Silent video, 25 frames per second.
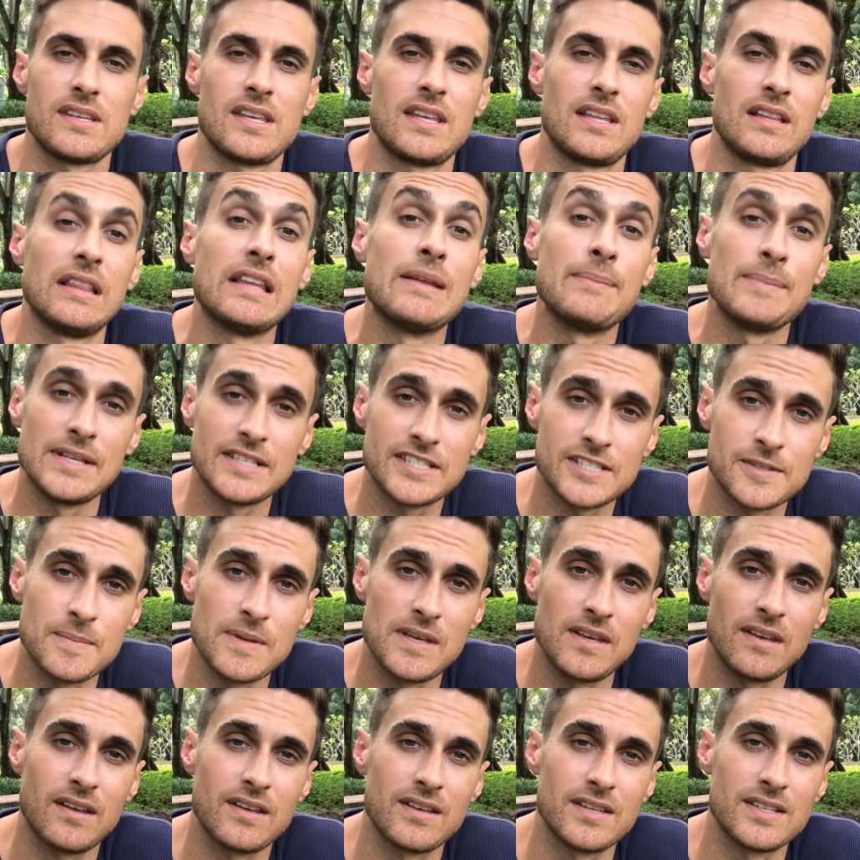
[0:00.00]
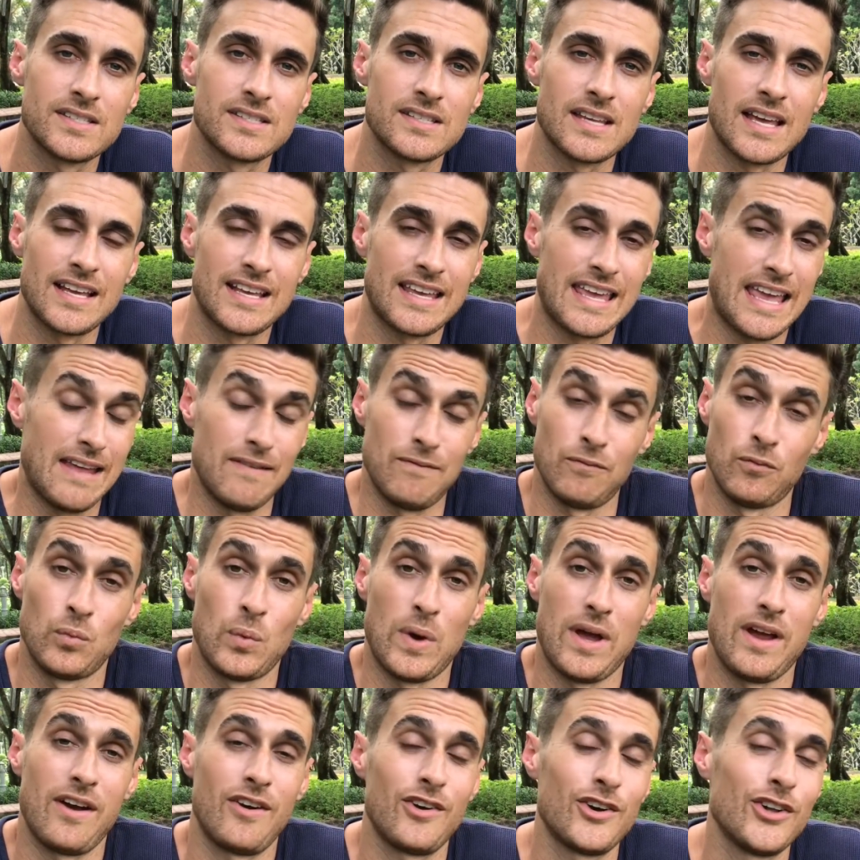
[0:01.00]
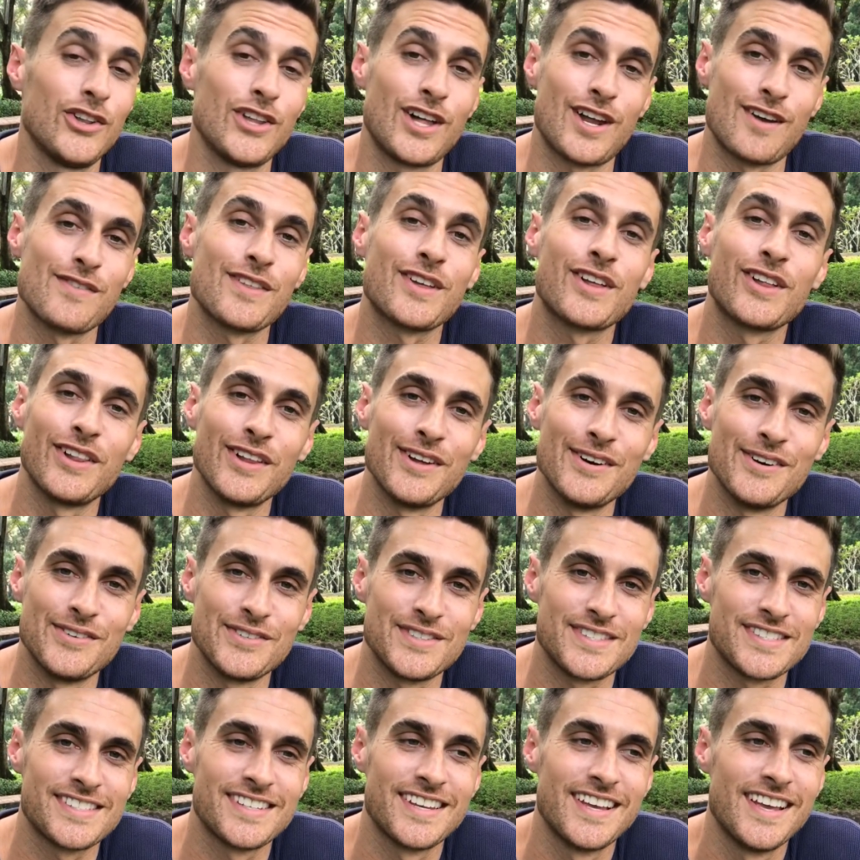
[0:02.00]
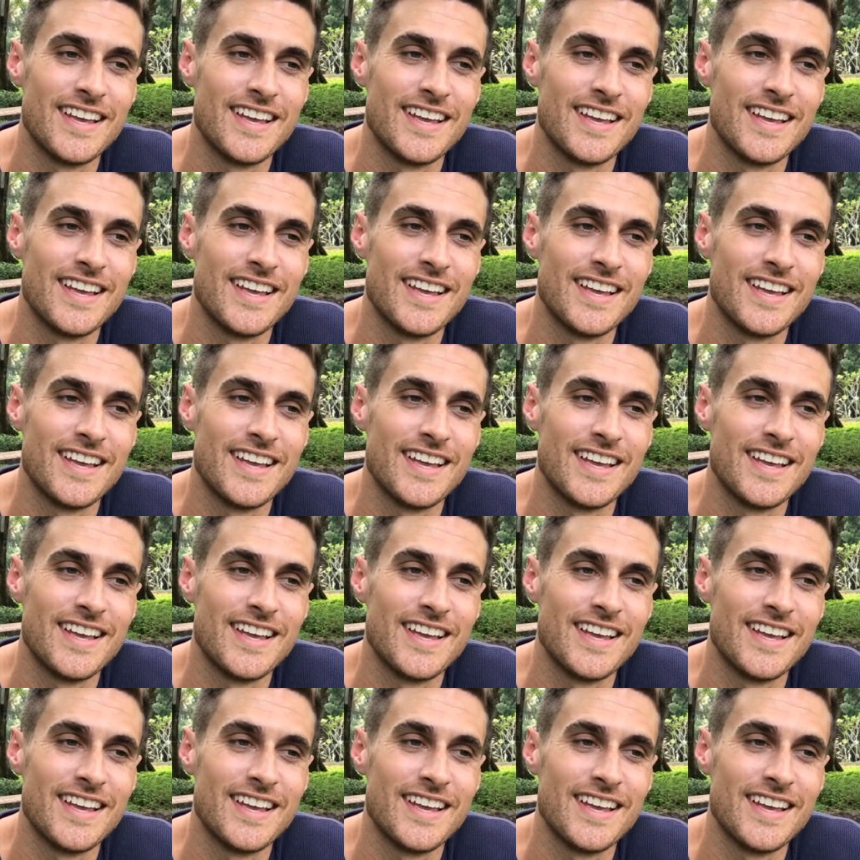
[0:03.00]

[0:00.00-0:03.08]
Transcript: it limits me because I can't wear a lot of the clothes.